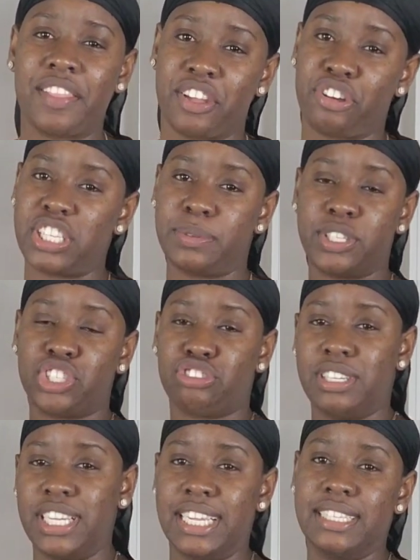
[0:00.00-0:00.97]
The Christmas
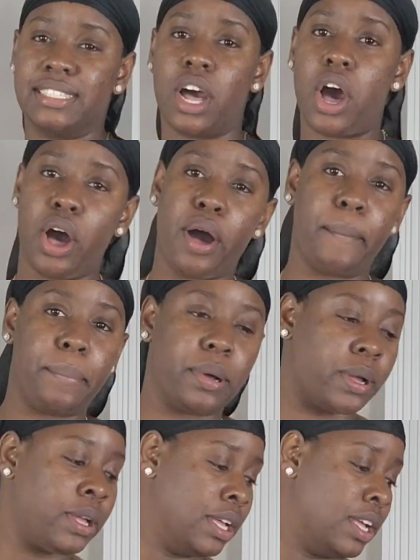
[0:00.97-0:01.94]
tree is up.
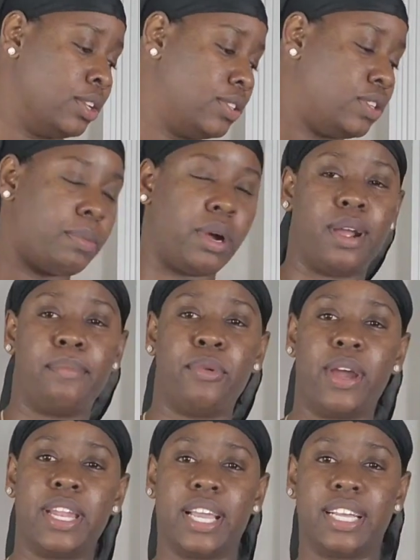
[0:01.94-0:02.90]
Tomorrow
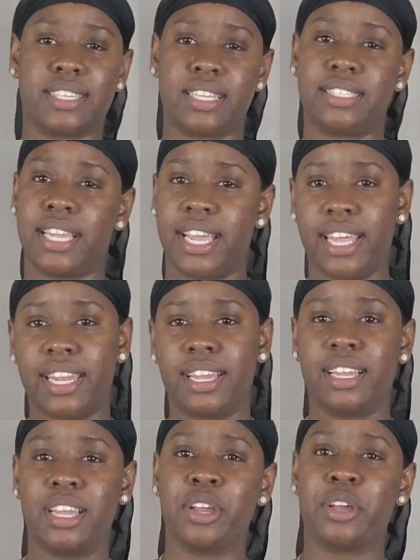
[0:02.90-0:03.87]
morning, as I said,
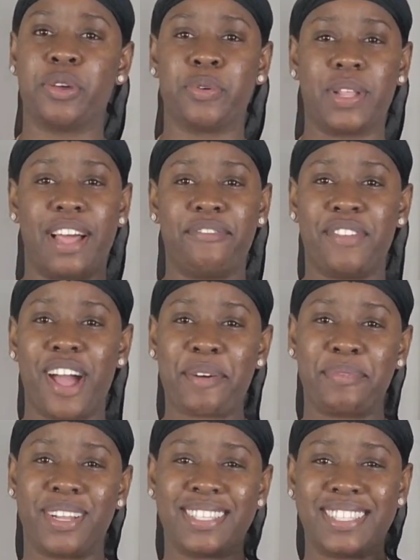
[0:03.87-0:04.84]
we'll have
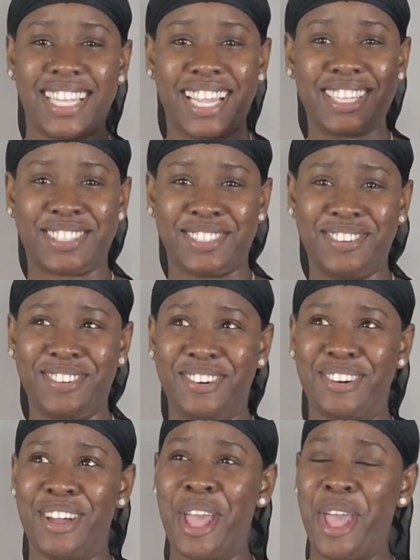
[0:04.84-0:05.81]
Vlogmas Day
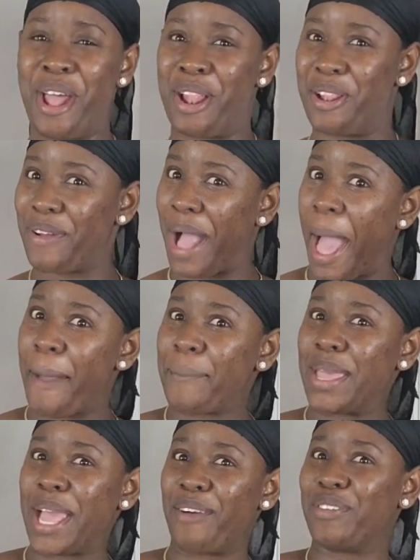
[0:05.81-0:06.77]
2. Look at
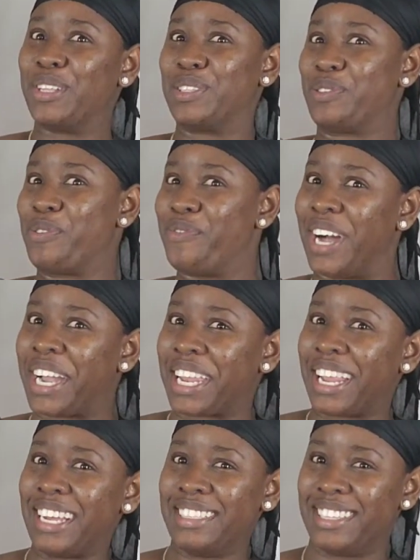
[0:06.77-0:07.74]
me, I'll be too vlogging
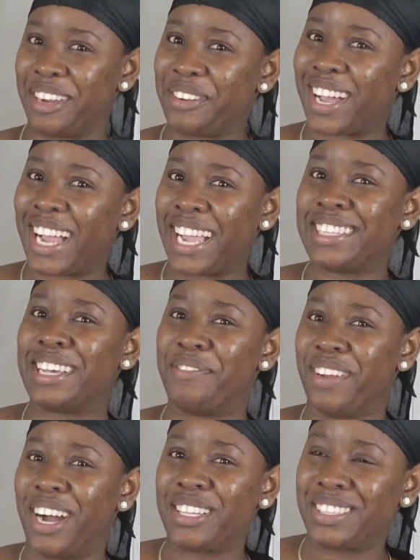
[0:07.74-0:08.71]
out there and oh, I'll get a
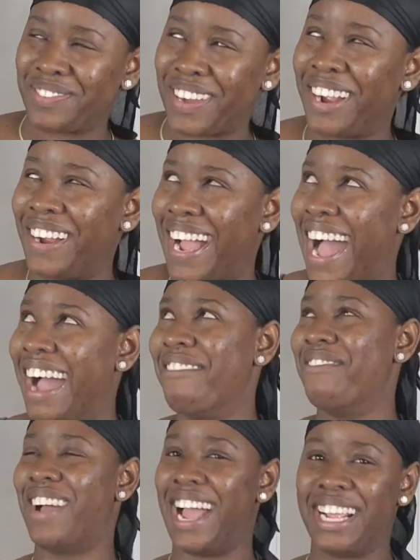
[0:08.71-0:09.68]
vlog tomorrow.
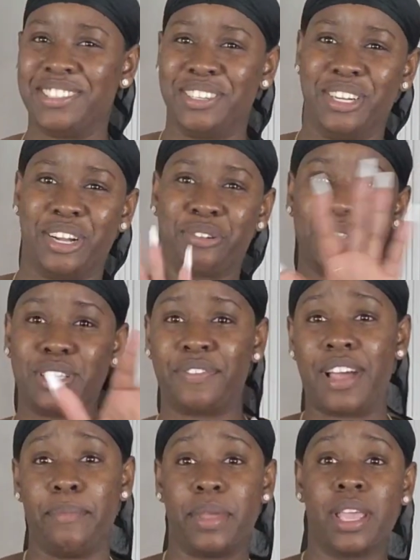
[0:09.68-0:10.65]
Alright, so you're not crucify
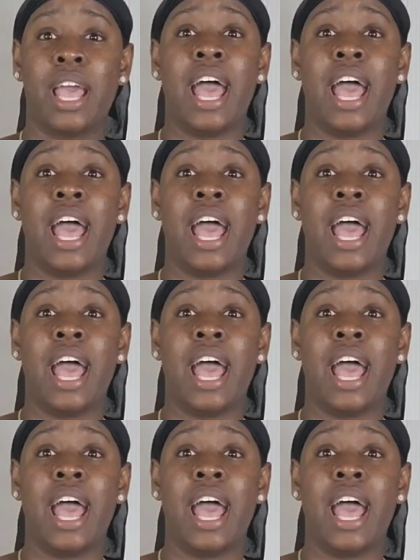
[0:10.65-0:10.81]
me.